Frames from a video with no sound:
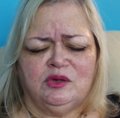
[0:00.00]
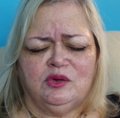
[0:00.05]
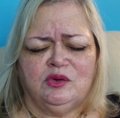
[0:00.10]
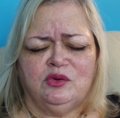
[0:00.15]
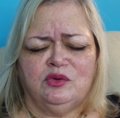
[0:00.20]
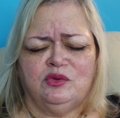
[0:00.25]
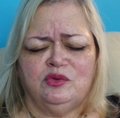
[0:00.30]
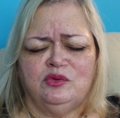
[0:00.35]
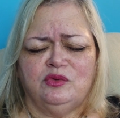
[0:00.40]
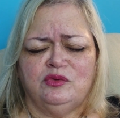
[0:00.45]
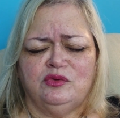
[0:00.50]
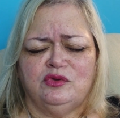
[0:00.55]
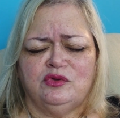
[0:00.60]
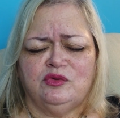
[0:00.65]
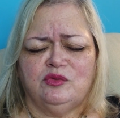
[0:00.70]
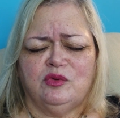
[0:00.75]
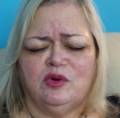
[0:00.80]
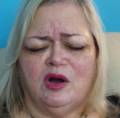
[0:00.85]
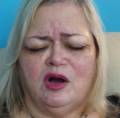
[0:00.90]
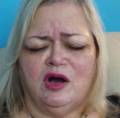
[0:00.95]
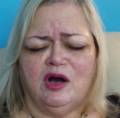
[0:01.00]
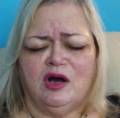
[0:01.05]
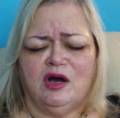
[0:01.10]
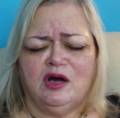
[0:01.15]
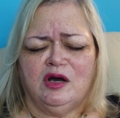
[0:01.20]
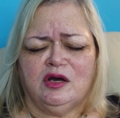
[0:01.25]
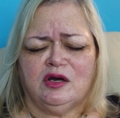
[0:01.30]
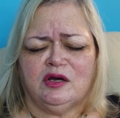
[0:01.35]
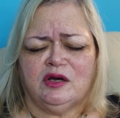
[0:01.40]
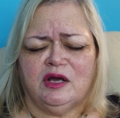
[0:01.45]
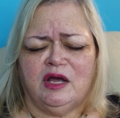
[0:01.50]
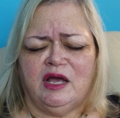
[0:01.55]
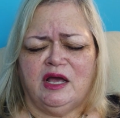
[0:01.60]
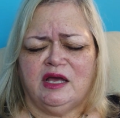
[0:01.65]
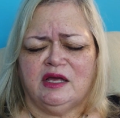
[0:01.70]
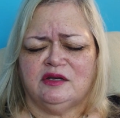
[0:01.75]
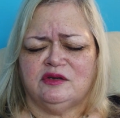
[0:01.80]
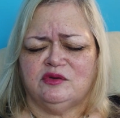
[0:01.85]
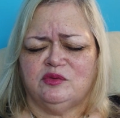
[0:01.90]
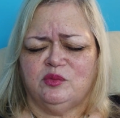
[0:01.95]
who you are
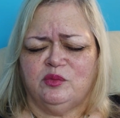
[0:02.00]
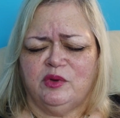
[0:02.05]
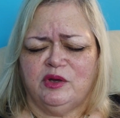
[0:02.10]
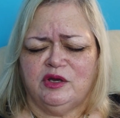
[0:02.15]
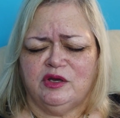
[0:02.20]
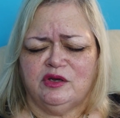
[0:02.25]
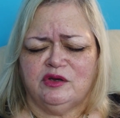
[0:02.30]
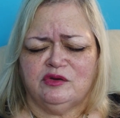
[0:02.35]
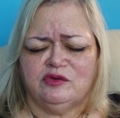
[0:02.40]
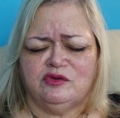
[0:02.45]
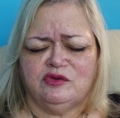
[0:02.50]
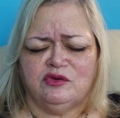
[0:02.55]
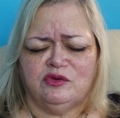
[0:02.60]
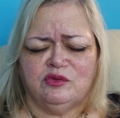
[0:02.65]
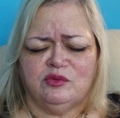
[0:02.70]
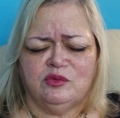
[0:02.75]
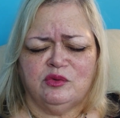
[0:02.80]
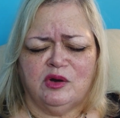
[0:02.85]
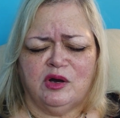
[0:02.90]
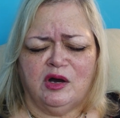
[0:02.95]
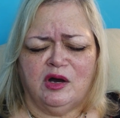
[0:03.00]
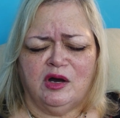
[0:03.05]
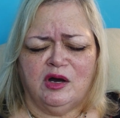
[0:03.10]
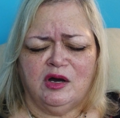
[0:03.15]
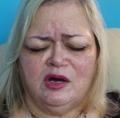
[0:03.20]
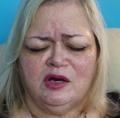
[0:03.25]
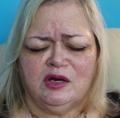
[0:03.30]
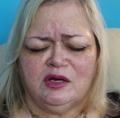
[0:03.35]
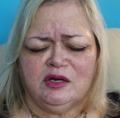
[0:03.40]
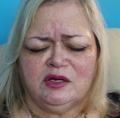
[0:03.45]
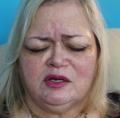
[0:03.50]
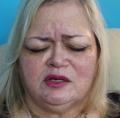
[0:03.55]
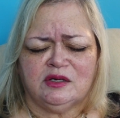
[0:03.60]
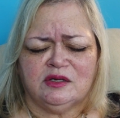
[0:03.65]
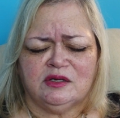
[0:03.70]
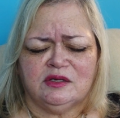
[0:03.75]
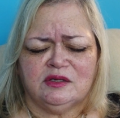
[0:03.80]
and where you are.